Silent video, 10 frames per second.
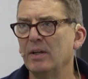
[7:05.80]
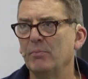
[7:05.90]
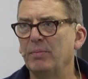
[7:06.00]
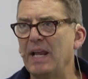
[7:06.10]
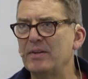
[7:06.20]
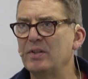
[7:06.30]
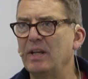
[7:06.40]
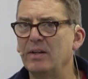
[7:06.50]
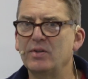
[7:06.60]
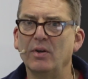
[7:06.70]

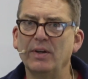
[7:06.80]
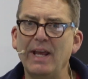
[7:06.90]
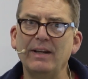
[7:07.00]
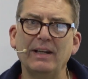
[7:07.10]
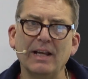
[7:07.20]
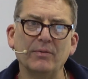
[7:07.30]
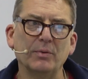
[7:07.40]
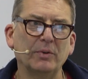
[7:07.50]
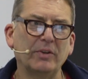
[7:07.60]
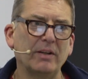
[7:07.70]
Plastics on any level
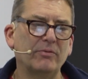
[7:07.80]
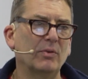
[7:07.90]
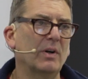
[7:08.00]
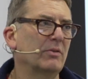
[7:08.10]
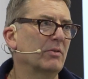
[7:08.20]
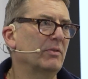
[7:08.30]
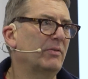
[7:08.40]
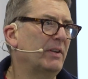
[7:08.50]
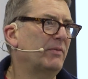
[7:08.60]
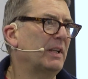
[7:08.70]
will take
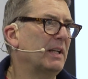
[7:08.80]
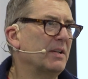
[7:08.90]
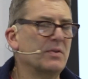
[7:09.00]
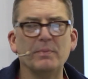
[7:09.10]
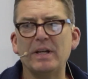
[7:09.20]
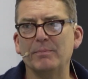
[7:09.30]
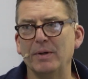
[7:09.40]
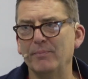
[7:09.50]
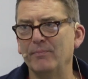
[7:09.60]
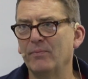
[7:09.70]
450 years minimum.